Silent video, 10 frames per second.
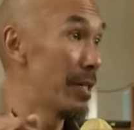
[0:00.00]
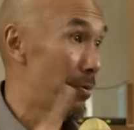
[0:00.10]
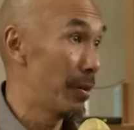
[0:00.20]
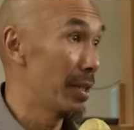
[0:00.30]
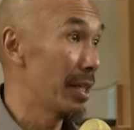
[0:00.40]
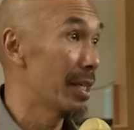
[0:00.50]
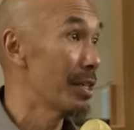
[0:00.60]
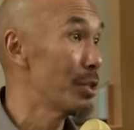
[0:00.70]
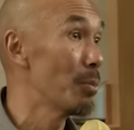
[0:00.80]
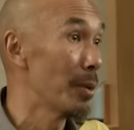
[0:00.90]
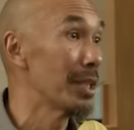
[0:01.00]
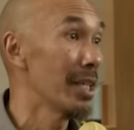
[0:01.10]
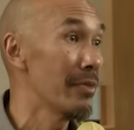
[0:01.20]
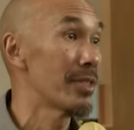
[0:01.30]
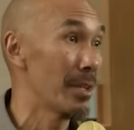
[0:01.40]
differently because you
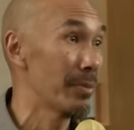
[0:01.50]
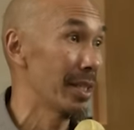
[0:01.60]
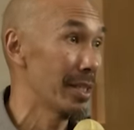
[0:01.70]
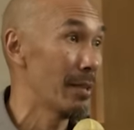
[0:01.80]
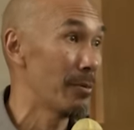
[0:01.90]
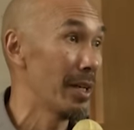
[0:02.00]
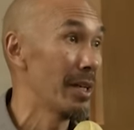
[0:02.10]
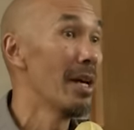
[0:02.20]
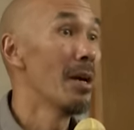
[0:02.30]
believe something different.